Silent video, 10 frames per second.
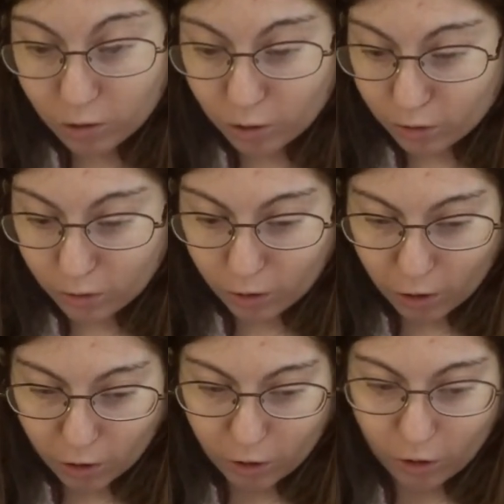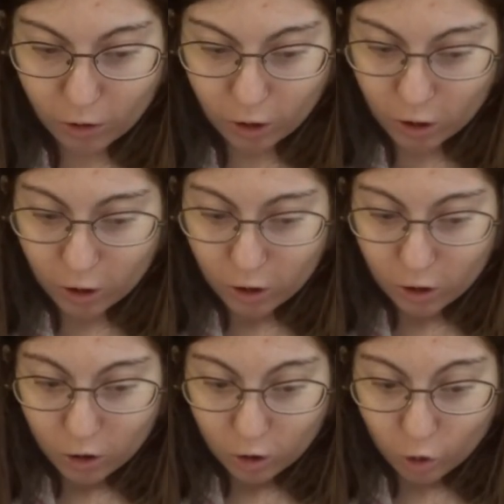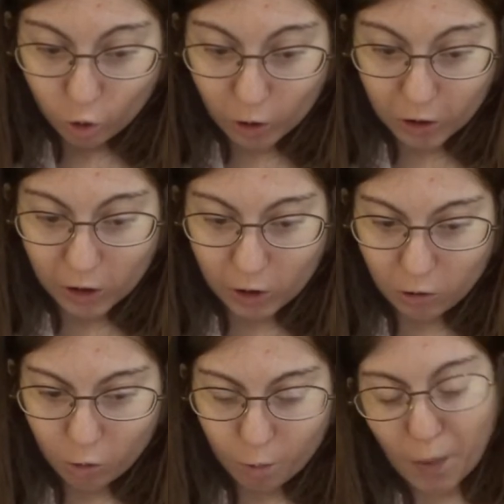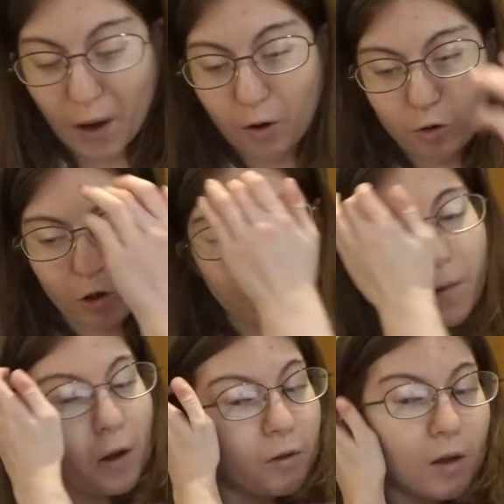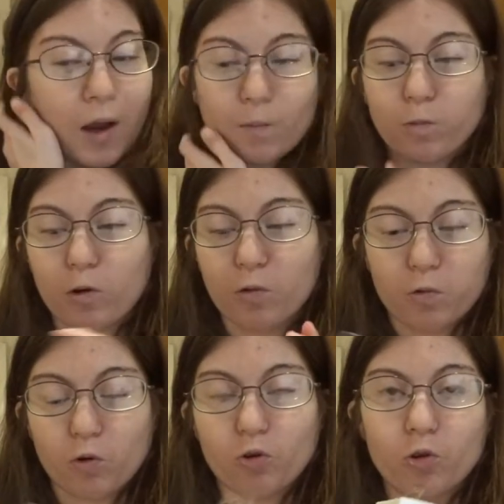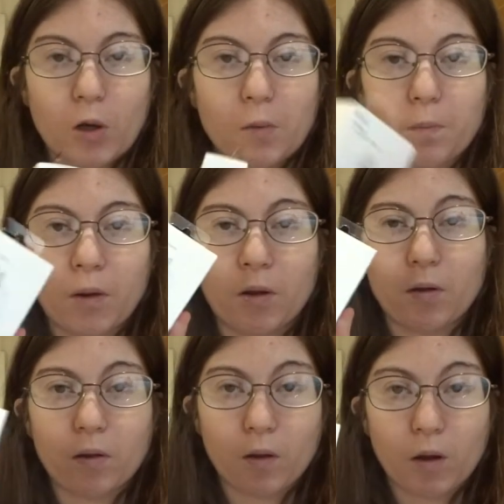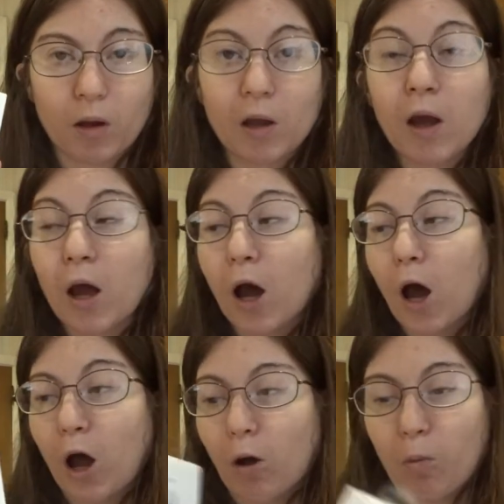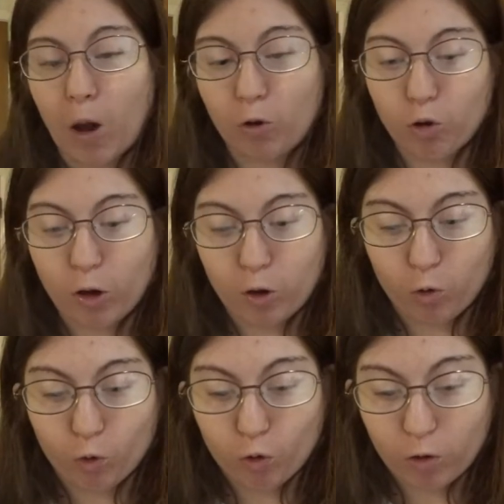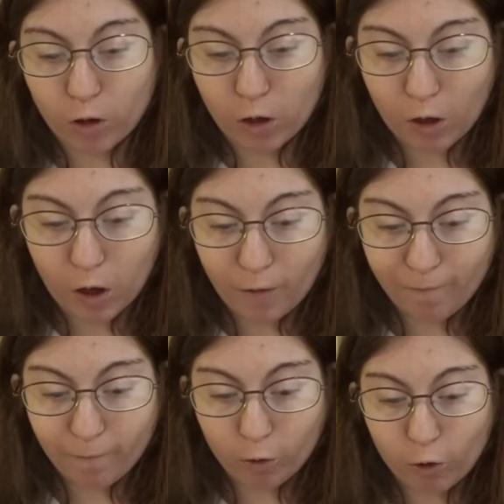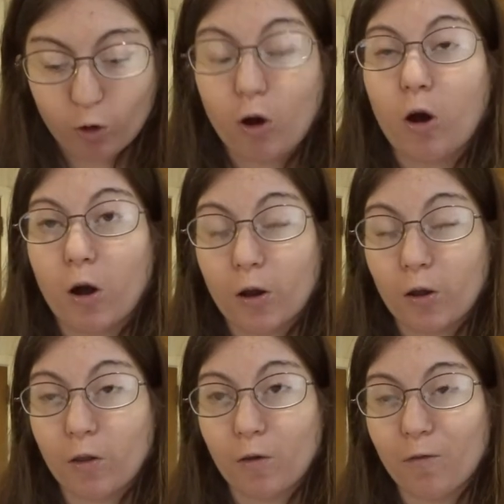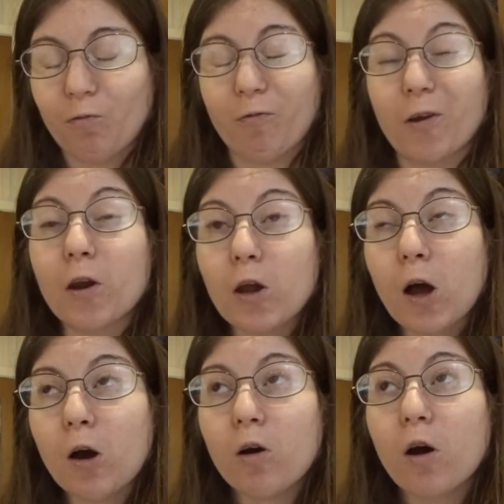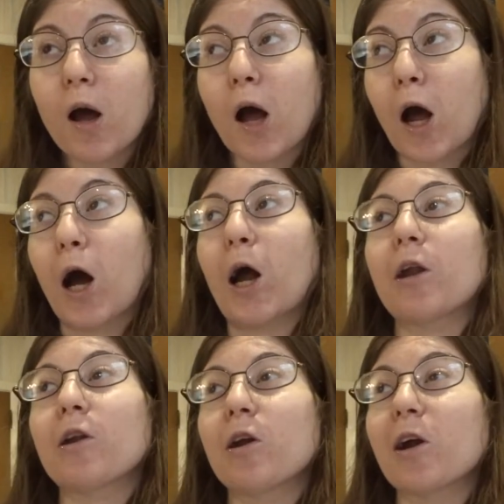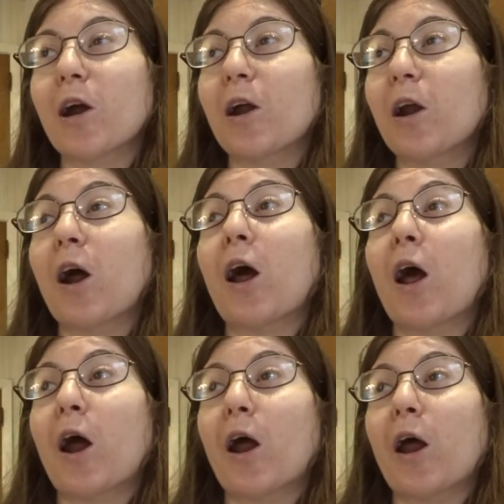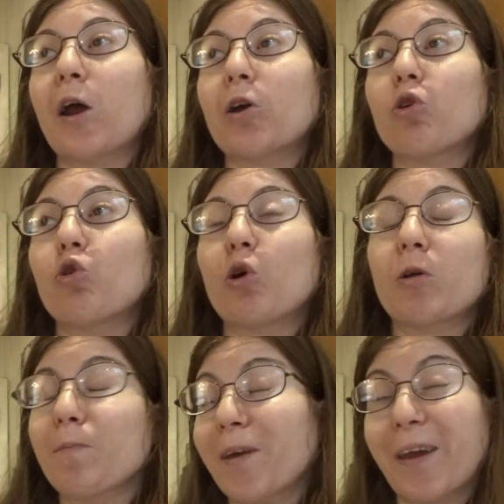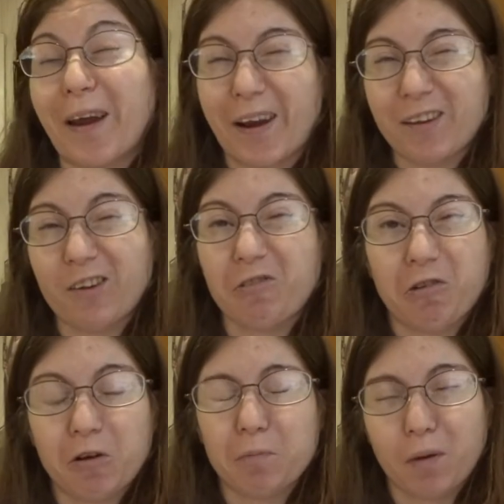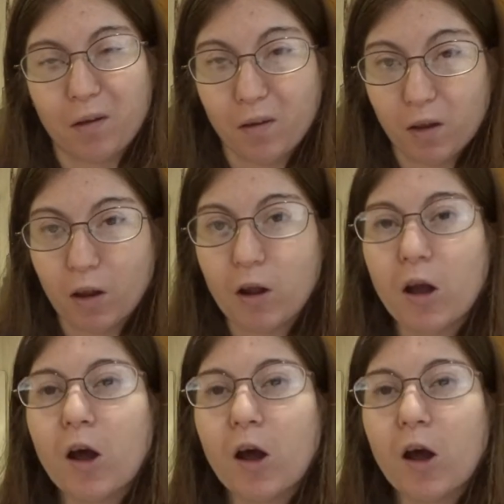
this is a 20 power adapter for USB-C. Um, as you guys will see um, further on in the video, I did get a USB-A to USB-C